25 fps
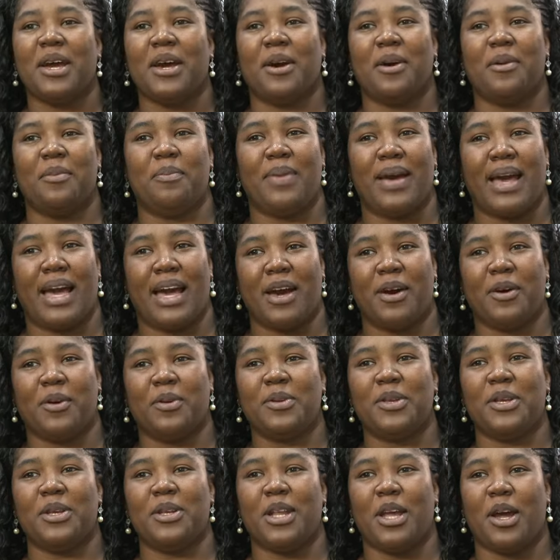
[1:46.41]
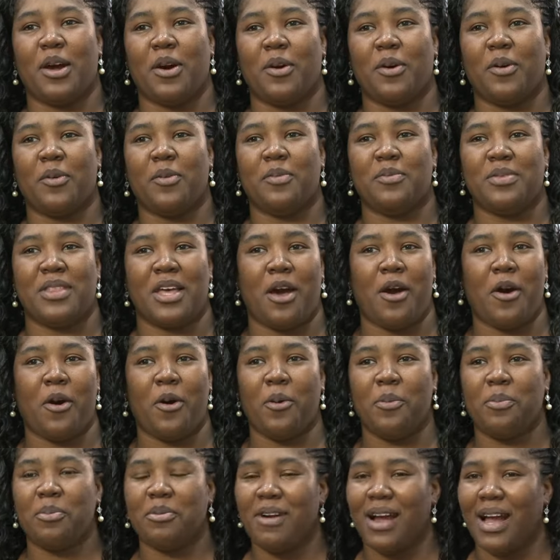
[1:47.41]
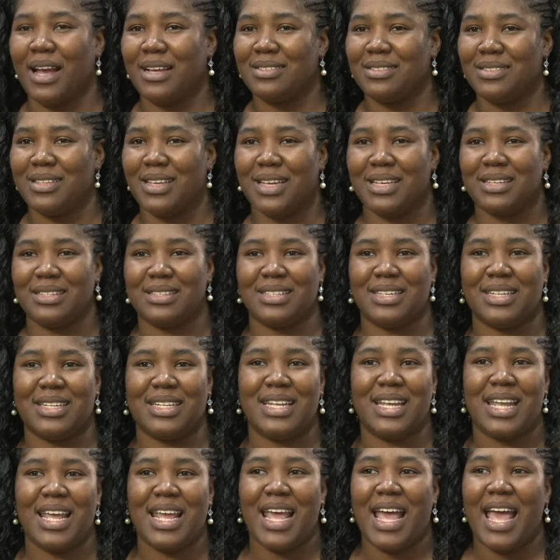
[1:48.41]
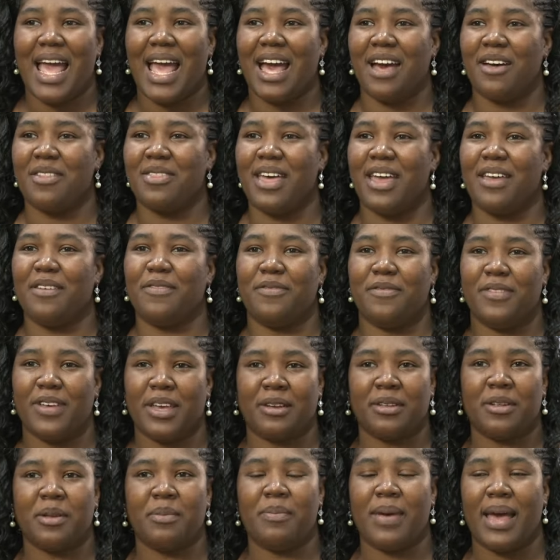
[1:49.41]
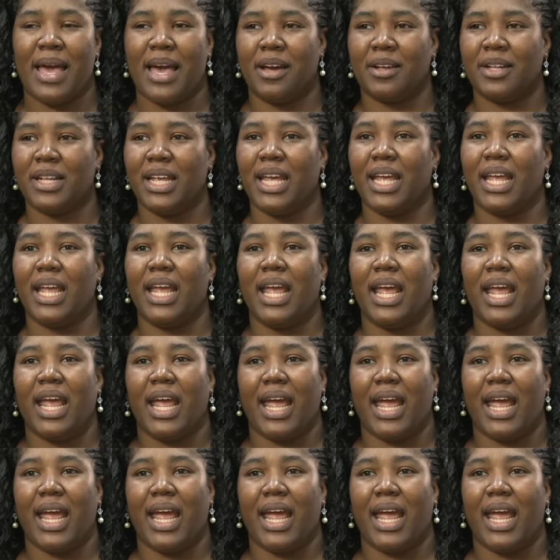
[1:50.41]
about, the whole process and how they felt about it.